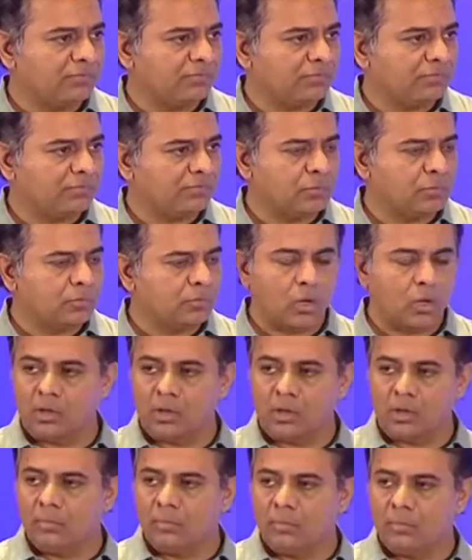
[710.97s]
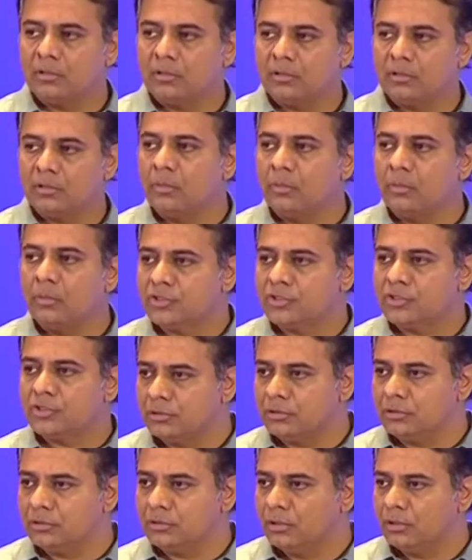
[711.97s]
I'm talking about
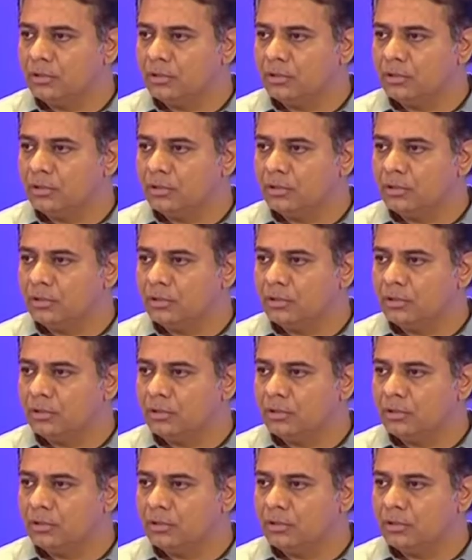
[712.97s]
innovation